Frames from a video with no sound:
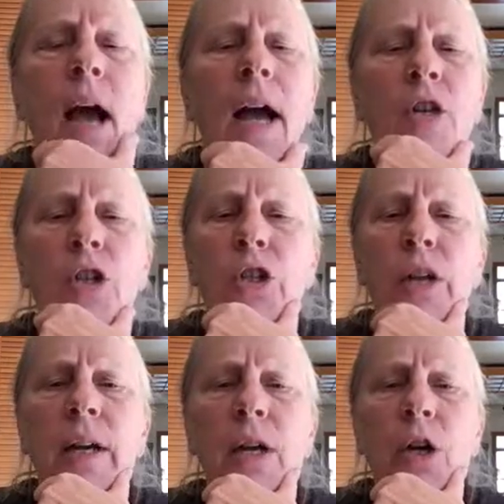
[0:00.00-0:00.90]
I just
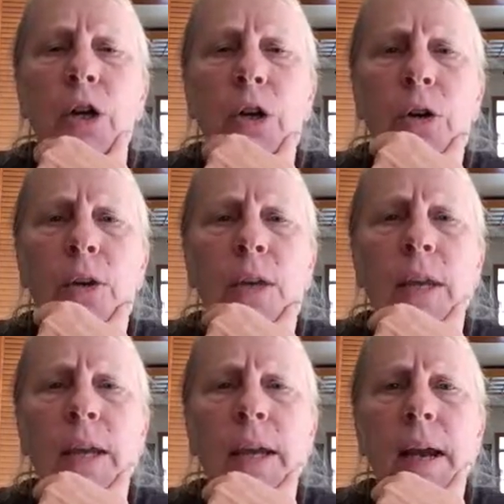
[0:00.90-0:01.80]
heard
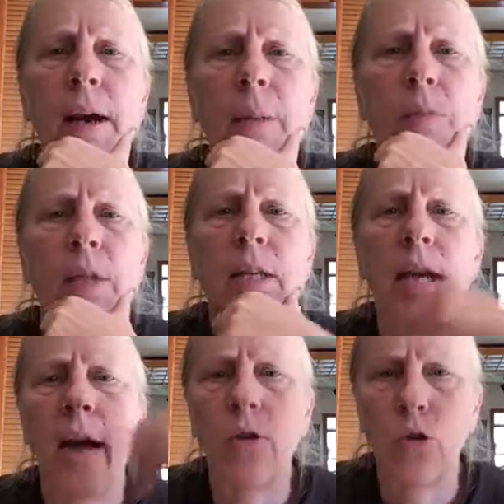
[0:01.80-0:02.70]
the
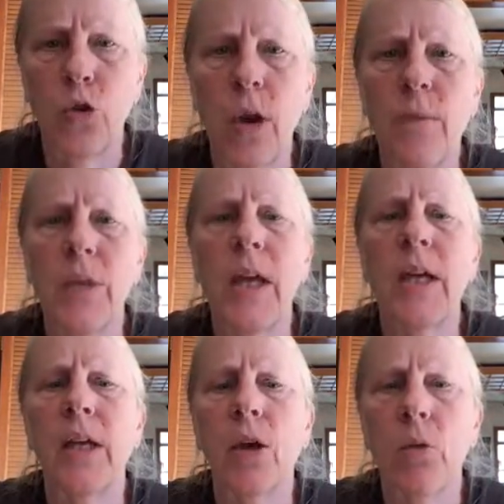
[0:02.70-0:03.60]
Donald Trump
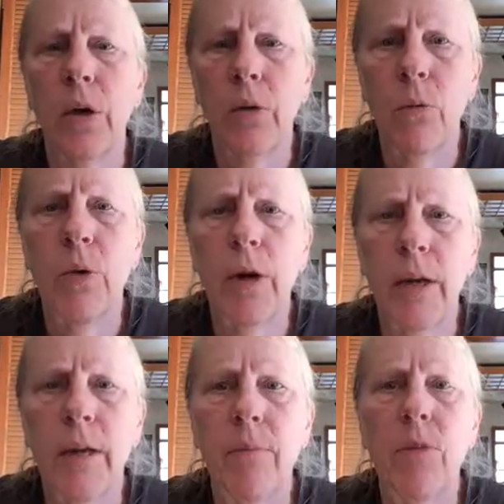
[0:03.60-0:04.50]
thing, where
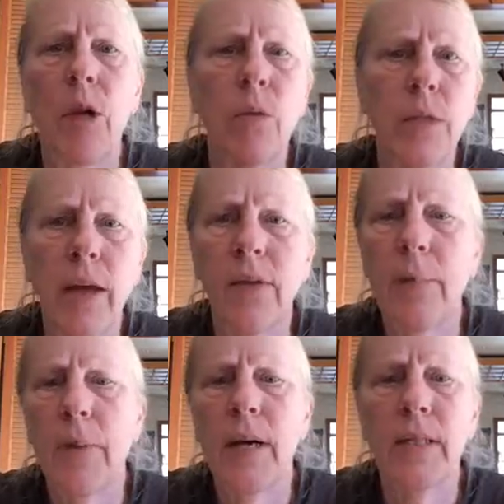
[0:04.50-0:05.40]
he was on
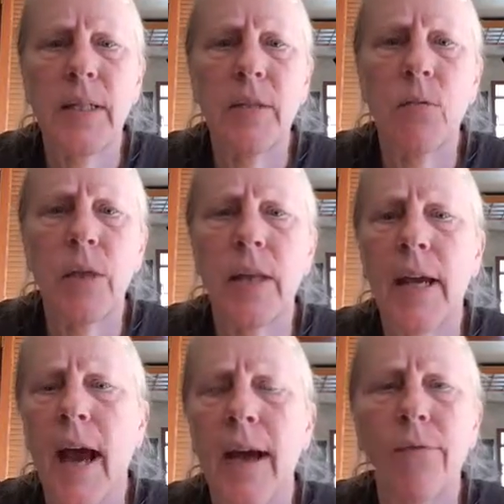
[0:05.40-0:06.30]
that bus with the
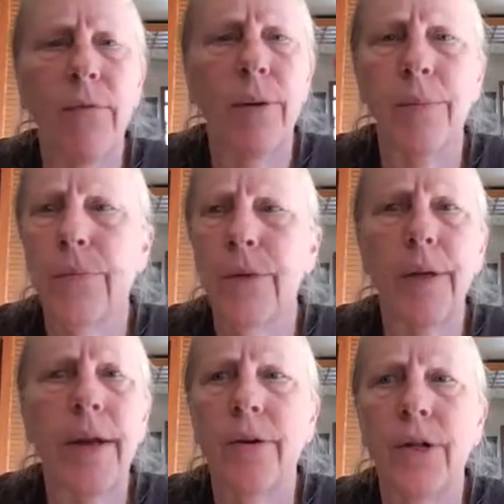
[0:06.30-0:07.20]
guy from
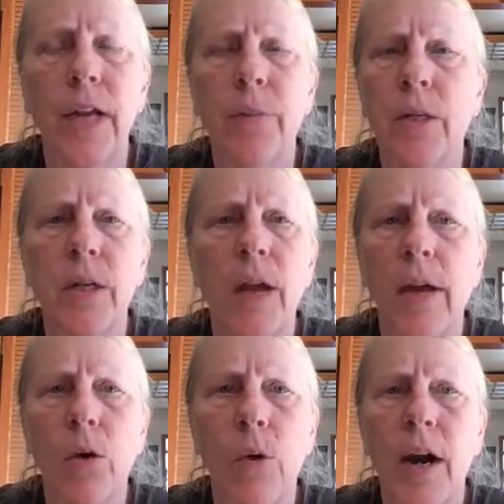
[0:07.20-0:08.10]
Entertainment
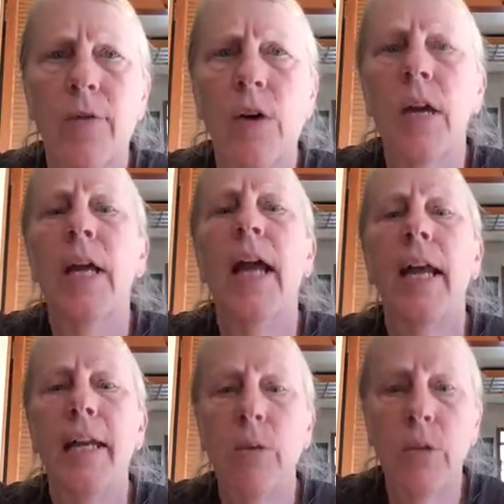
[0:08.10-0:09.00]
Tonight or whatever,
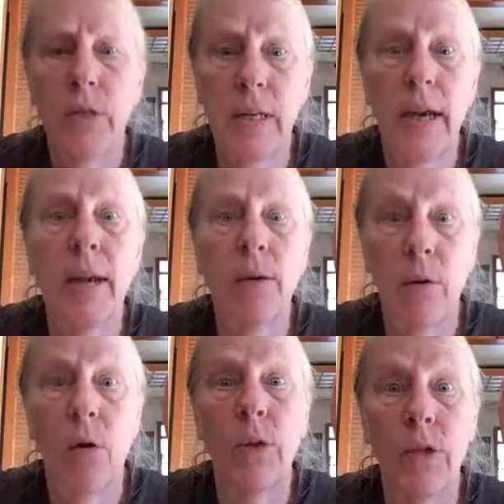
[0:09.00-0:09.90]
and he was saying
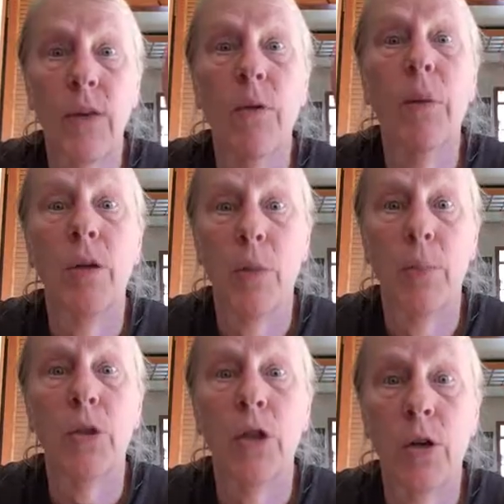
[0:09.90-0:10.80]
all the stuff about the
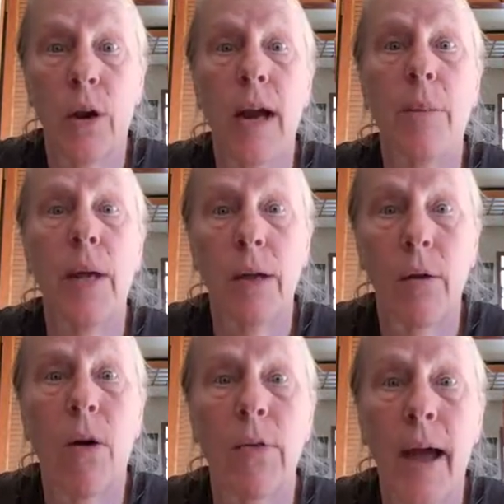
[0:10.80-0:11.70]
pussy grabbing
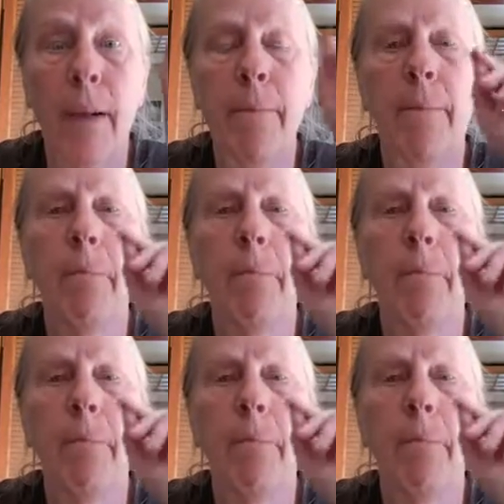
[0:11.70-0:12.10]
and all that,